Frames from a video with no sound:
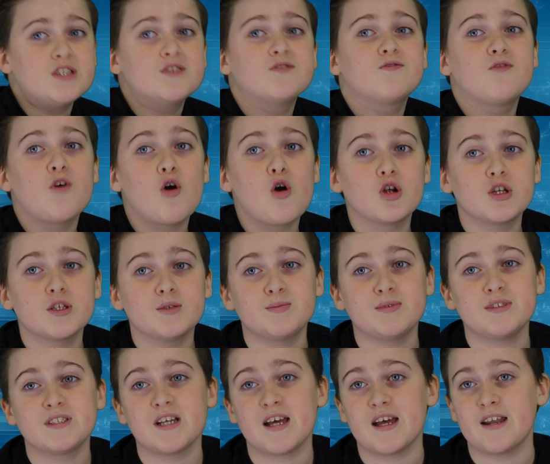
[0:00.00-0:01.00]
is
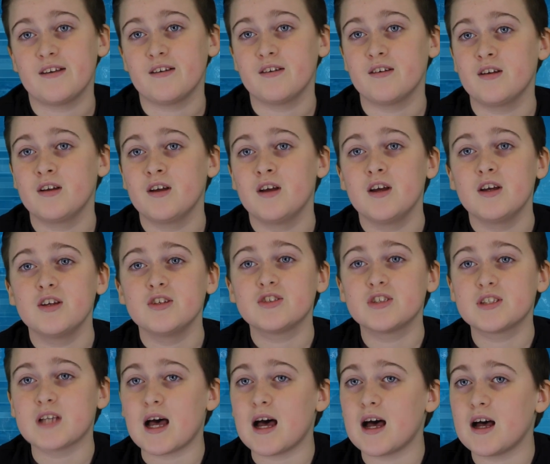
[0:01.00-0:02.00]
40%.
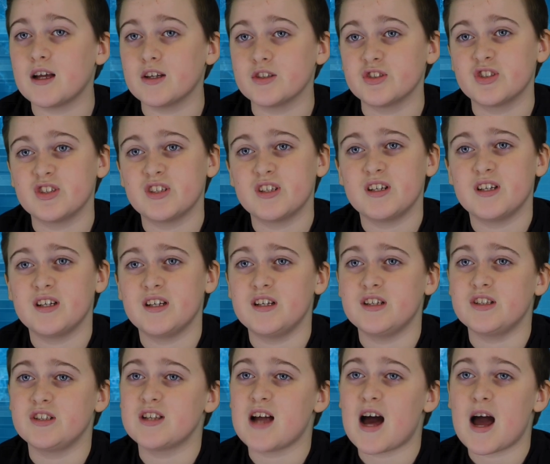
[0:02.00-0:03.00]
SARS
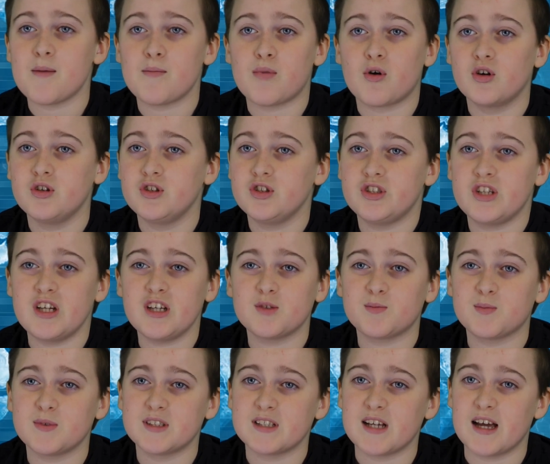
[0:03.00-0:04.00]
is
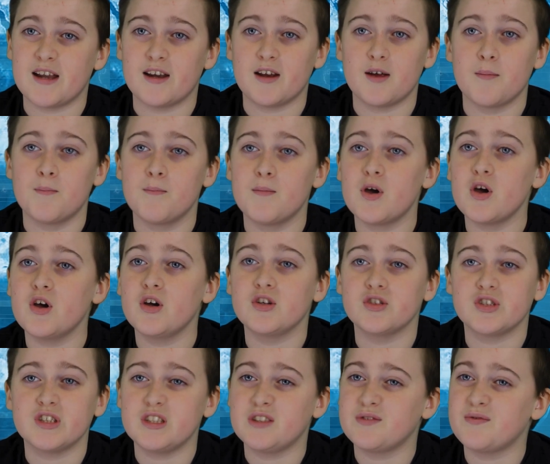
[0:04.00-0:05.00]
9.6% and
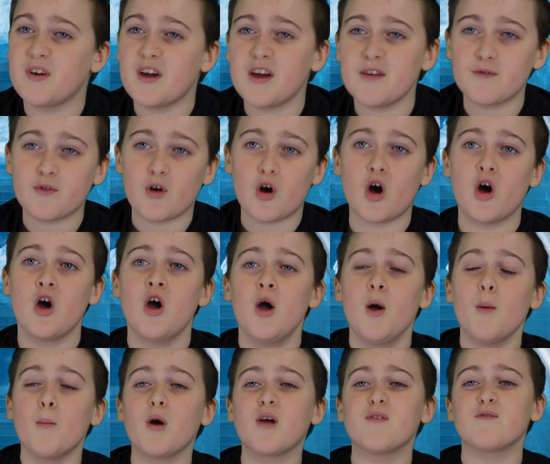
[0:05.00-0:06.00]
MERS is
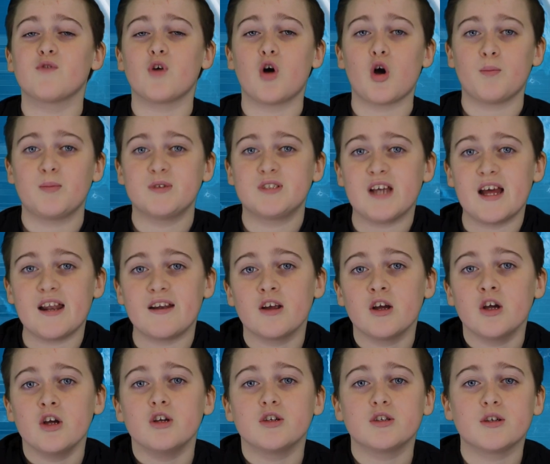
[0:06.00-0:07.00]
34.4%.
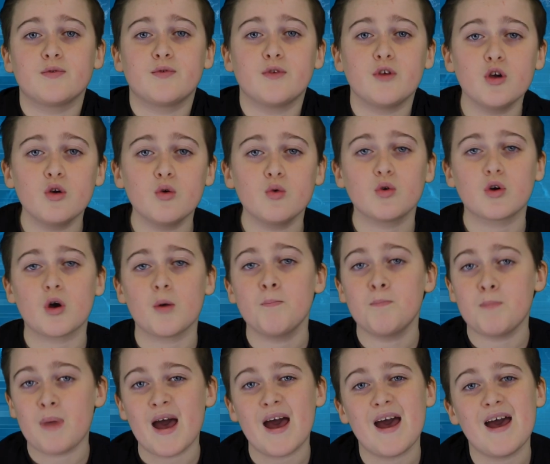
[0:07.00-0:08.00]
So if you
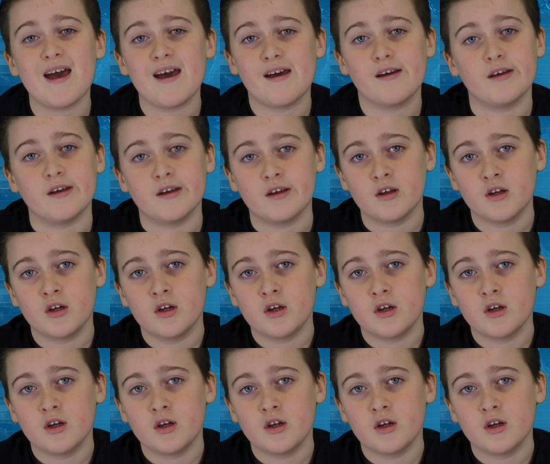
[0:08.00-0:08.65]
compare